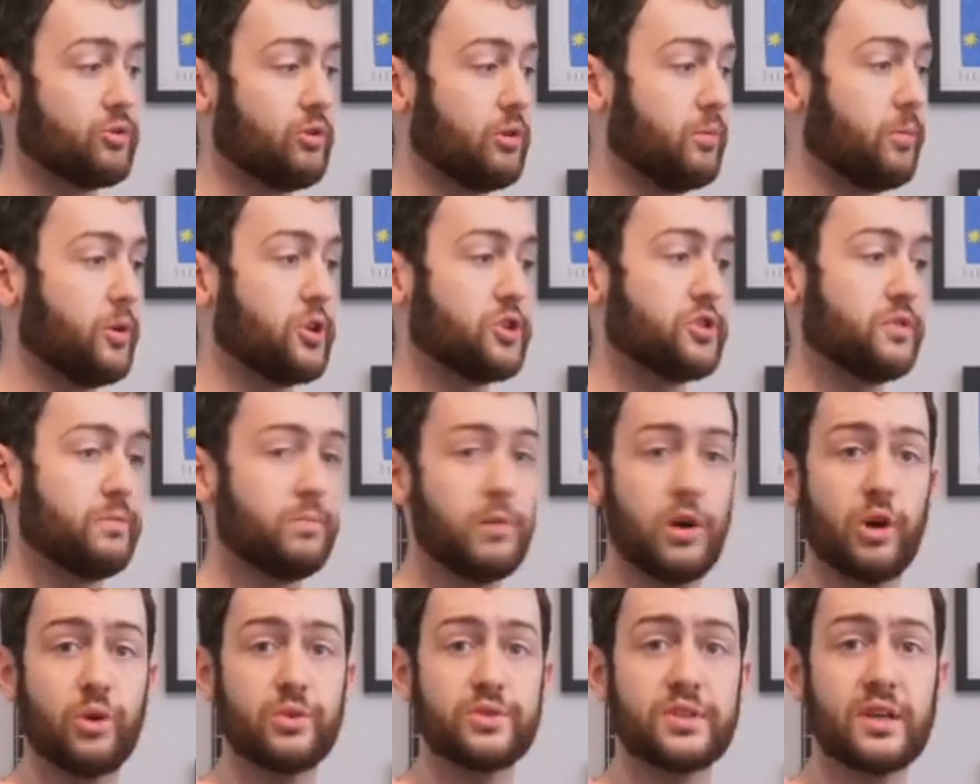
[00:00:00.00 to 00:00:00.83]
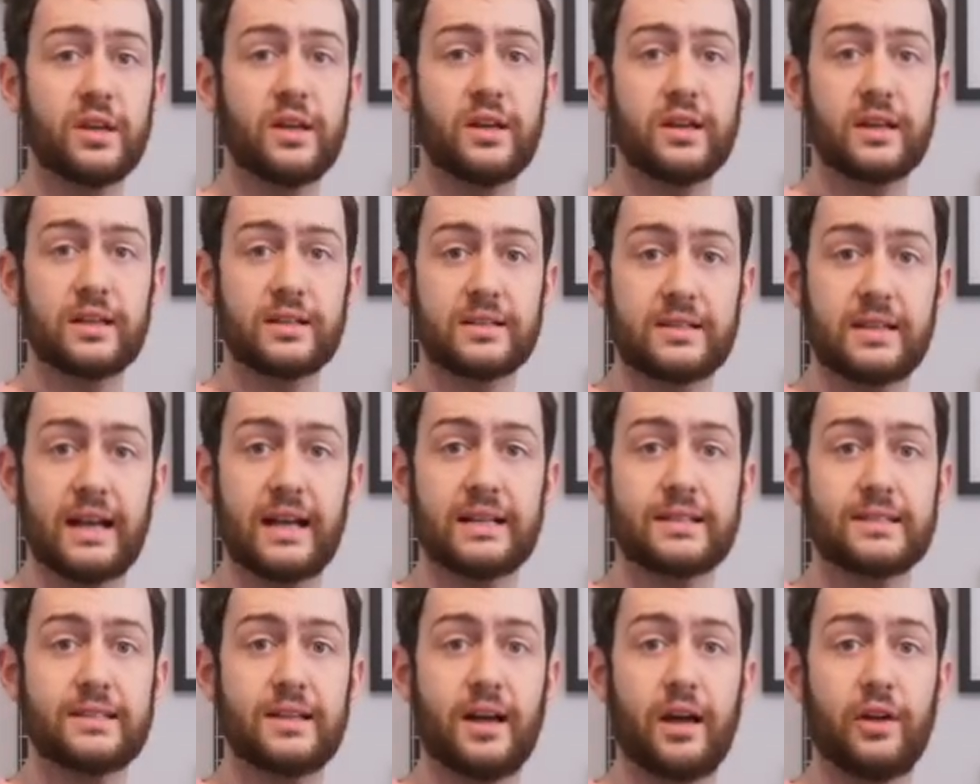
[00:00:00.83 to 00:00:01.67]
or a bunch of modes because
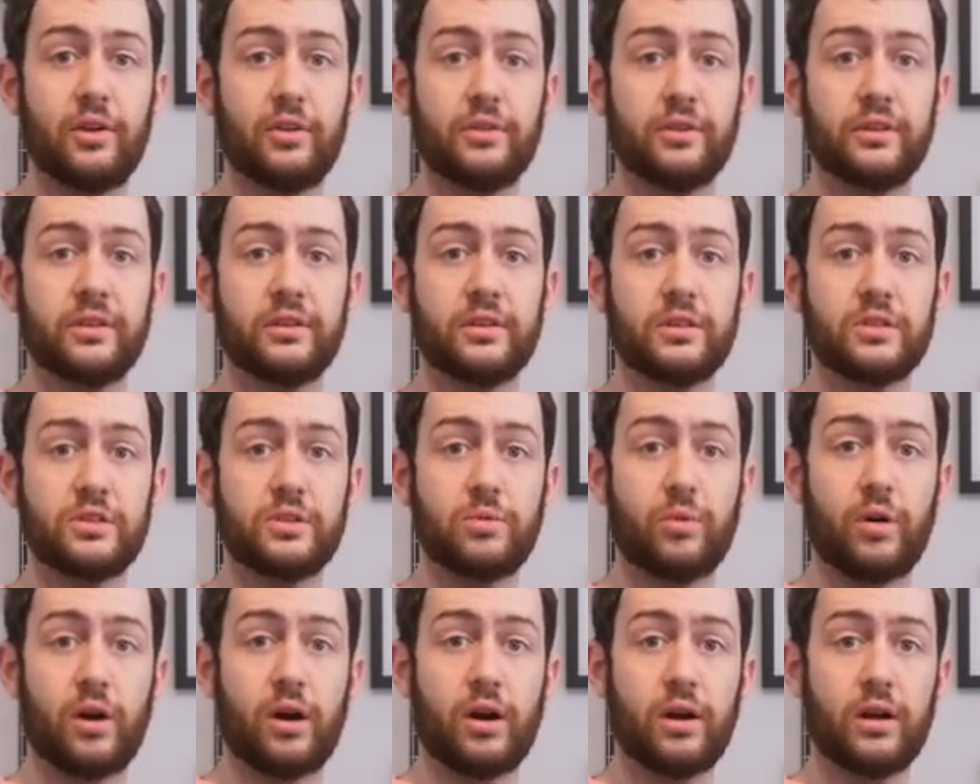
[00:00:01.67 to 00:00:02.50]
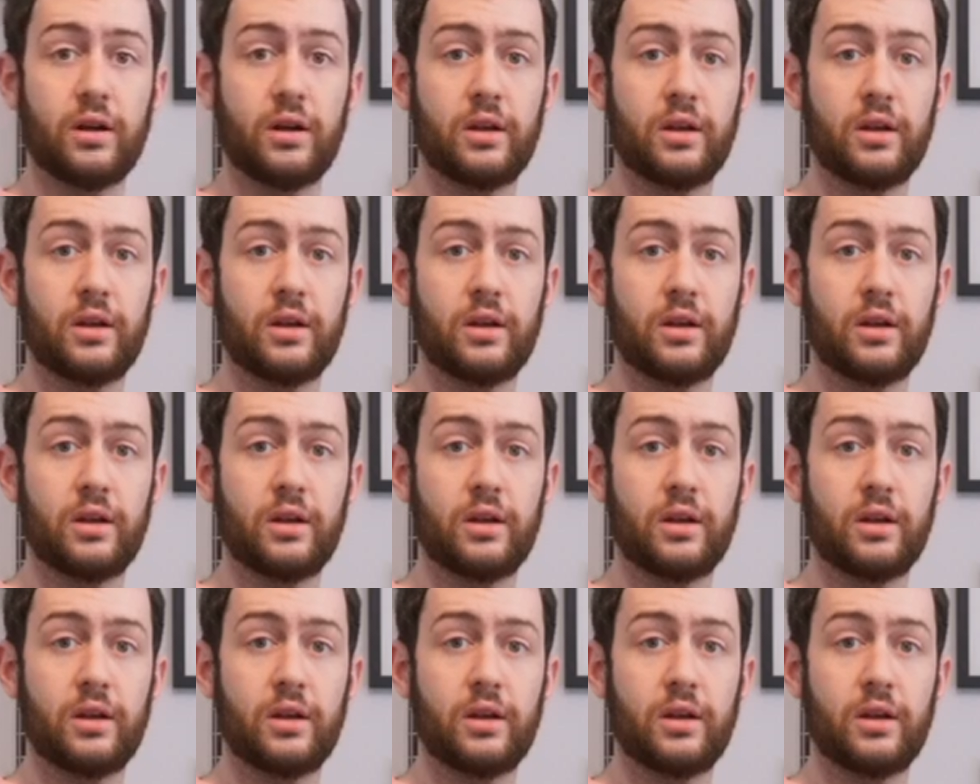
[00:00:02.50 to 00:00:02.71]
that's not all the things you are.